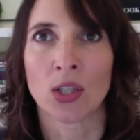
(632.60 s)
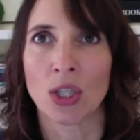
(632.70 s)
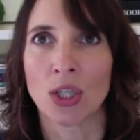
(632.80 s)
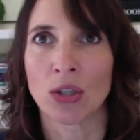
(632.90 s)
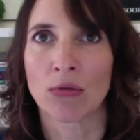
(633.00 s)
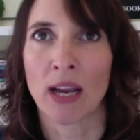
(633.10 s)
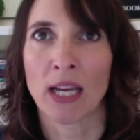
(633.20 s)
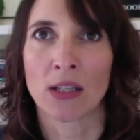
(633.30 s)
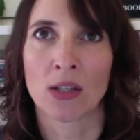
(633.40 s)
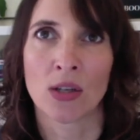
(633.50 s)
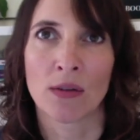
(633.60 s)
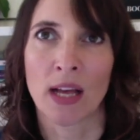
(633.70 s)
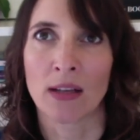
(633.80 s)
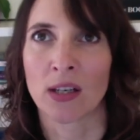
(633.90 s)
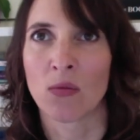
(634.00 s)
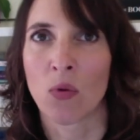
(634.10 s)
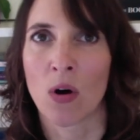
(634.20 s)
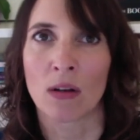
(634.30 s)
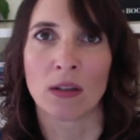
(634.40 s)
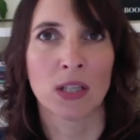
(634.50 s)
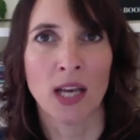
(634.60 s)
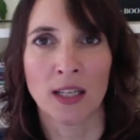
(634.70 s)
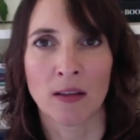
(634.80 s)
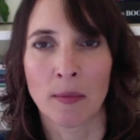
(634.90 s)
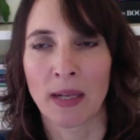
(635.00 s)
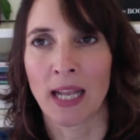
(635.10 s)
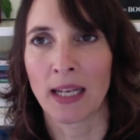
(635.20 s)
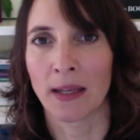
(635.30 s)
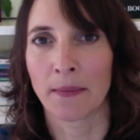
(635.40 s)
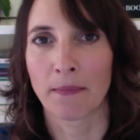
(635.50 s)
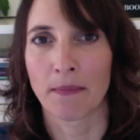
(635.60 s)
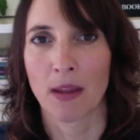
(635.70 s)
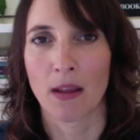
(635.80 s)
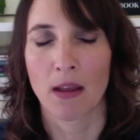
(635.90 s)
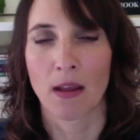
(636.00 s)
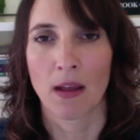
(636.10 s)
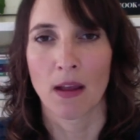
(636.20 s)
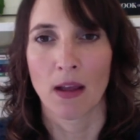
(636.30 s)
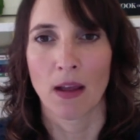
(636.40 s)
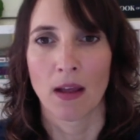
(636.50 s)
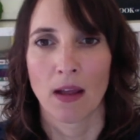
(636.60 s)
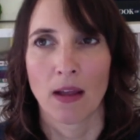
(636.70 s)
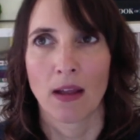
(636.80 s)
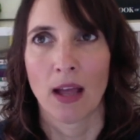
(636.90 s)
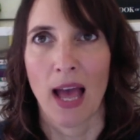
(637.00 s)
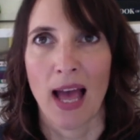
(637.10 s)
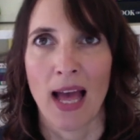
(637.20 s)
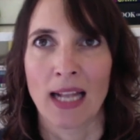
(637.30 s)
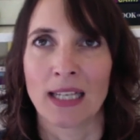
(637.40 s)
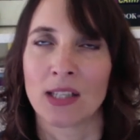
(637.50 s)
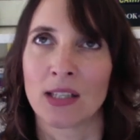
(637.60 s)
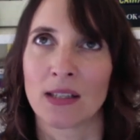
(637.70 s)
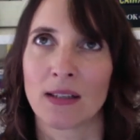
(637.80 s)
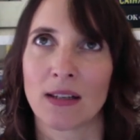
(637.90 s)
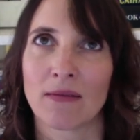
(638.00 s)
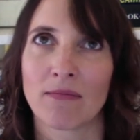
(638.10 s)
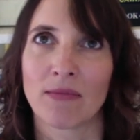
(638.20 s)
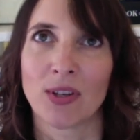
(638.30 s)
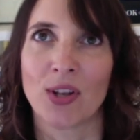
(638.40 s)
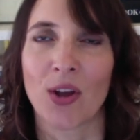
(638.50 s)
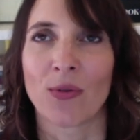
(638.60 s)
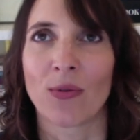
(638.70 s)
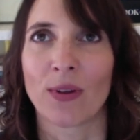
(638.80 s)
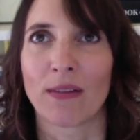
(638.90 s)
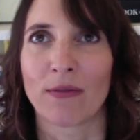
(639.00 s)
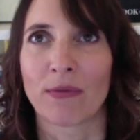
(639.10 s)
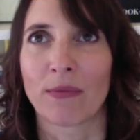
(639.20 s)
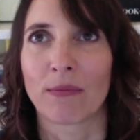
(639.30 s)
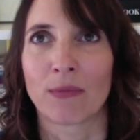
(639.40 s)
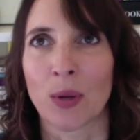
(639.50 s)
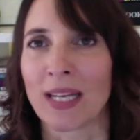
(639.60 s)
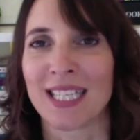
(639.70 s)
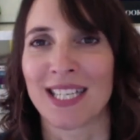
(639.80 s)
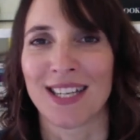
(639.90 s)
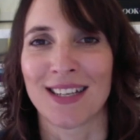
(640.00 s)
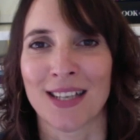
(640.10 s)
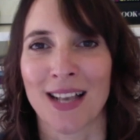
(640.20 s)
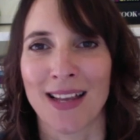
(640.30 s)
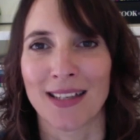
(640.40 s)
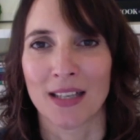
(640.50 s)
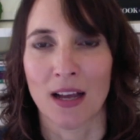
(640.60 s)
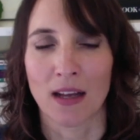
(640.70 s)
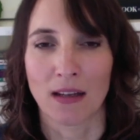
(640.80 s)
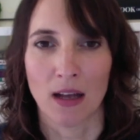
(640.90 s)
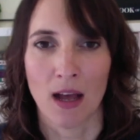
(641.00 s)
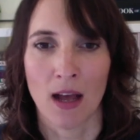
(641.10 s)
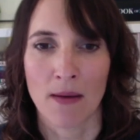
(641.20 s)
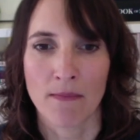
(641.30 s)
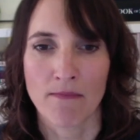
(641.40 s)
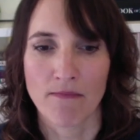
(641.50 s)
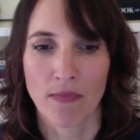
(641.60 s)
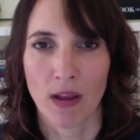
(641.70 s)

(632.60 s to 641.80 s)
Good to Great two thousand one, Turn of the Millennium. And, you know, twenty years later, um,